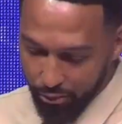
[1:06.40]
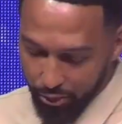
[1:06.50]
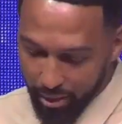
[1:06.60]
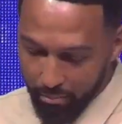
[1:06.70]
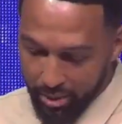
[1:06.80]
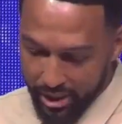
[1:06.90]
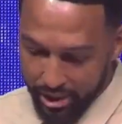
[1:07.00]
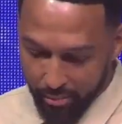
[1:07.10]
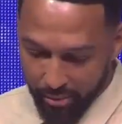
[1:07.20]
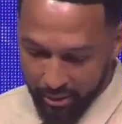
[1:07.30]
from our
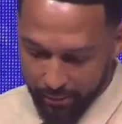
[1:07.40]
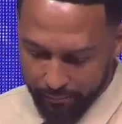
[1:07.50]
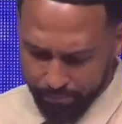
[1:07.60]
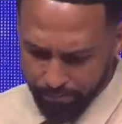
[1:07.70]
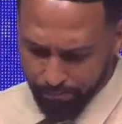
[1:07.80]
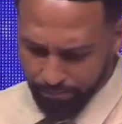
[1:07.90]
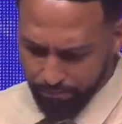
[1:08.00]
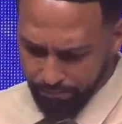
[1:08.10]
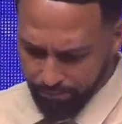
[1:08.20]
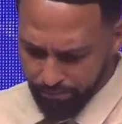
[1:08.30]
bishop, amen? Amen.
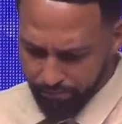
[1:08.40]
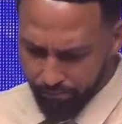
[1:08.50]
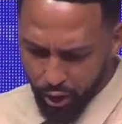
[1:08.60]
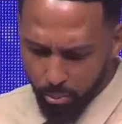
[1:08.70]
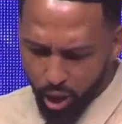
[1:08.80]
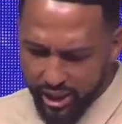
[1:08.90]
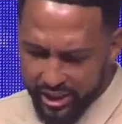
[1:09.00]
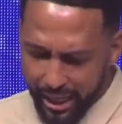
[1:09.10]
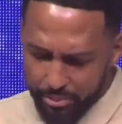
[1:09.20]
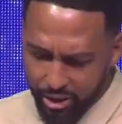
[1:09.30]
Mark
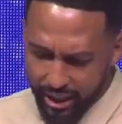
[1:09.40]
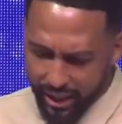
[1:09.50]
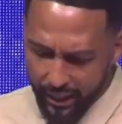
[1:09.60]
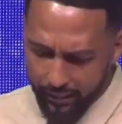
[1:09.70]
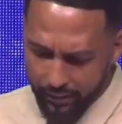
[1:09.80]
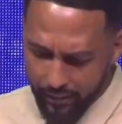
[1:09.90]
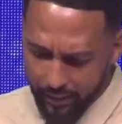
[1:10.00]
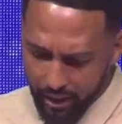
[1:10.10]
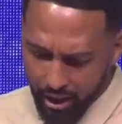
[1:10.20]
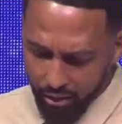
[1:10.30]
chapter 8,
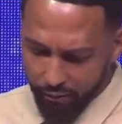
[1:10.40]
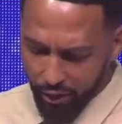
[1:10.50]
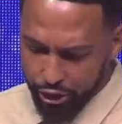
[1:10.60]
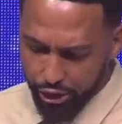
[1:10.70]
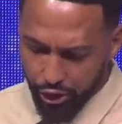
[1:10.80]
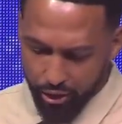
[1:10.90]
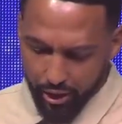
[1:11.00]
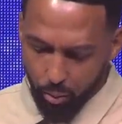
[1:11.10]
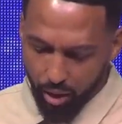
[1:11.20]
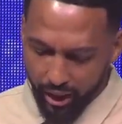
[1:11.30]
verse
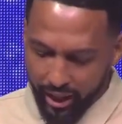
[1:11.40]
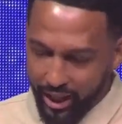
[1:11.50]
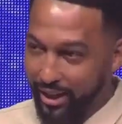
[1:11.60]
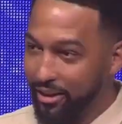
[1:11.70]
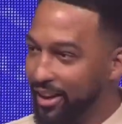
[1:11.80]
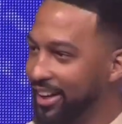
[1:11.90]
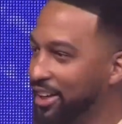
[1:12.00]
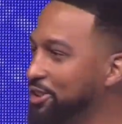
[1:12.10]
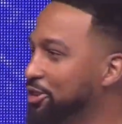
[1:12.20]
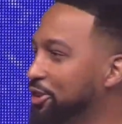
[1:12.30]
31.
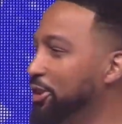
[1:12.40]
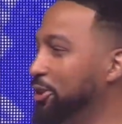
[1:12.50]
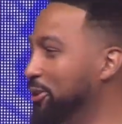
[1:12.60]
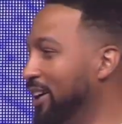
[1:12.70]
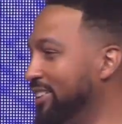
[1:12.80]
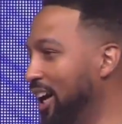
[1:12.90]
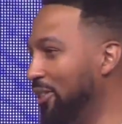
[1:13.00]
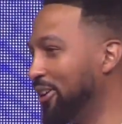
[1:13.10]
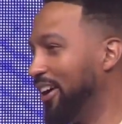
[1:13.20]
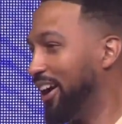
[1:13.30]
Here's to
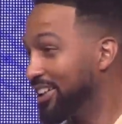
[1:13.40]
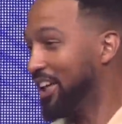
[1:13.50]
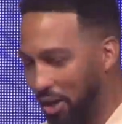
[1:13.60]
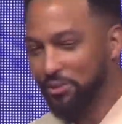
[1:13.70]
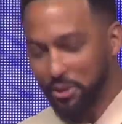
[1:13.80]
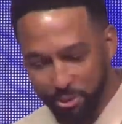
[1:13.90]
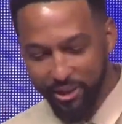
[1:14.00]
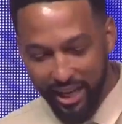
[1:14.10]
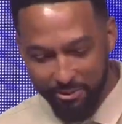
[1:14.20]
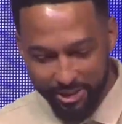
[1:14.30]
another uncomfortable
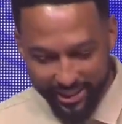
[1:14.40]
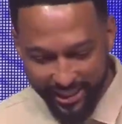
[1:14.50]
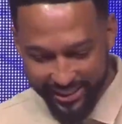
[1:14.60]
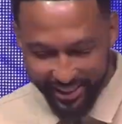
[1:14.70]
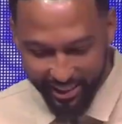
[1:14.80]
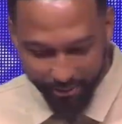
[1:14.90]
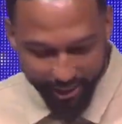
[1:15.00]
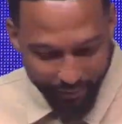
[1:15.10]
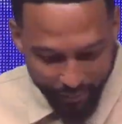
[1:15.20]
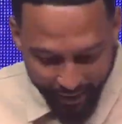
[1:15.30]
conversation. Get
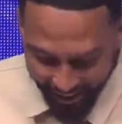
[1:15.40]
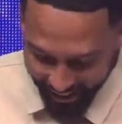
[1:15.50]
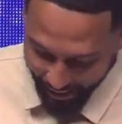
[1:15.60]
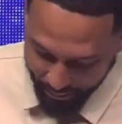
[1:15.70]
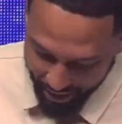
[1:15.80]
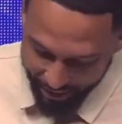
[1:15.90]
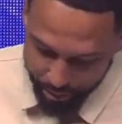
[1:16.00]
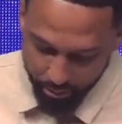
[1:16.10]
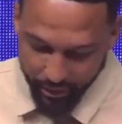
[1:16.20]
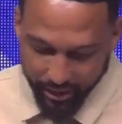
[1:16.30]
ready, amen, as
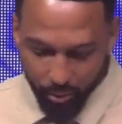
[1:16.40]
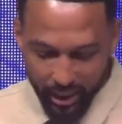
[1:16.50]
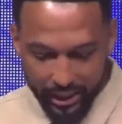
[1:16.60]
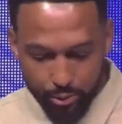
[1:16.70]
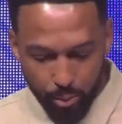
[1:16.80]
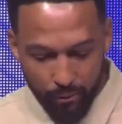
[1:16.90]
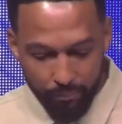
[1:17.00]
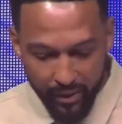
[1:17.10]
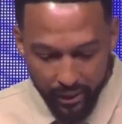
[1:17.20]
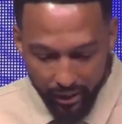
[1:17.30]
we read God's word.
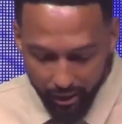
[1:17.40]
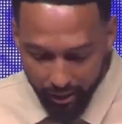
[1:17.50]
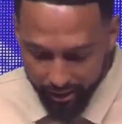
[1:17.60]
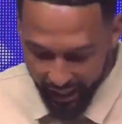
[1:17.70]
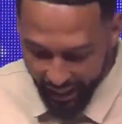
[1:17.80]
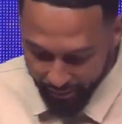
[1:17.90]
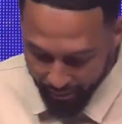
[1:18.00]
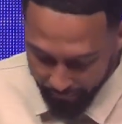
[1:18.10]
You have it?